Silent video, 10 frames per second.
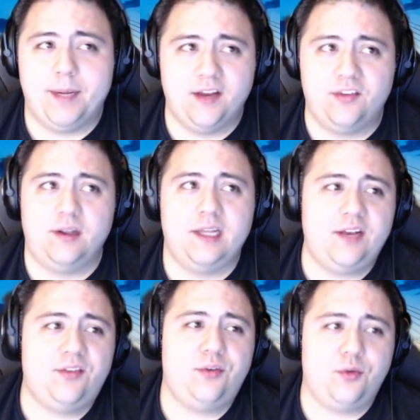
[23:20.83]
Because it
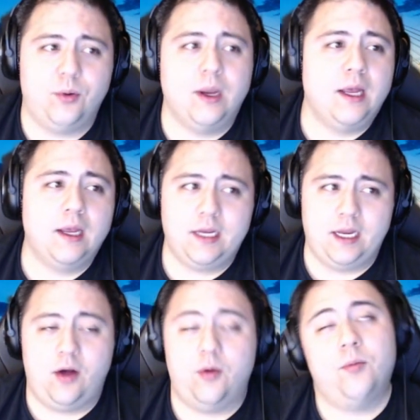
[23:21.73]
leads to,
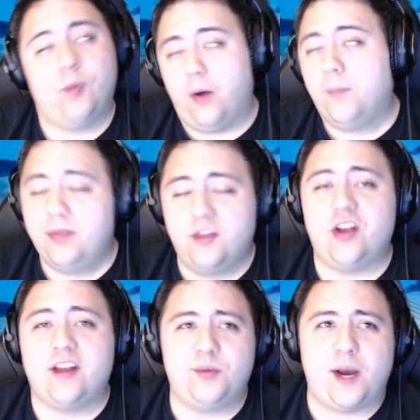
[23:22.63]
you know, well, the
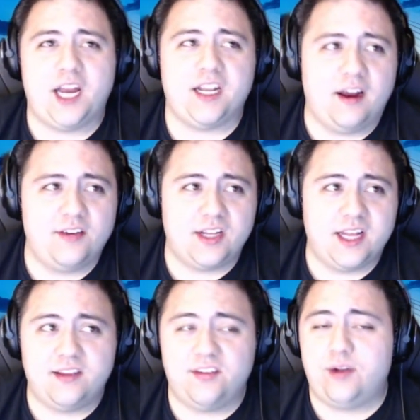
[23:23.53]
Jets recognizing
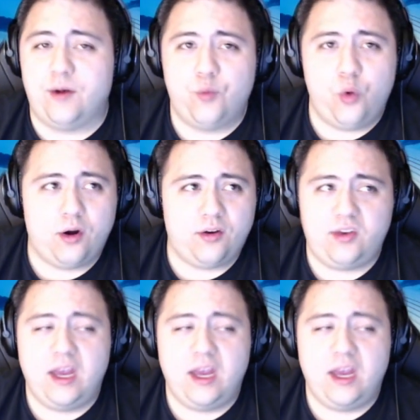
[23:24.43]
that this stuff works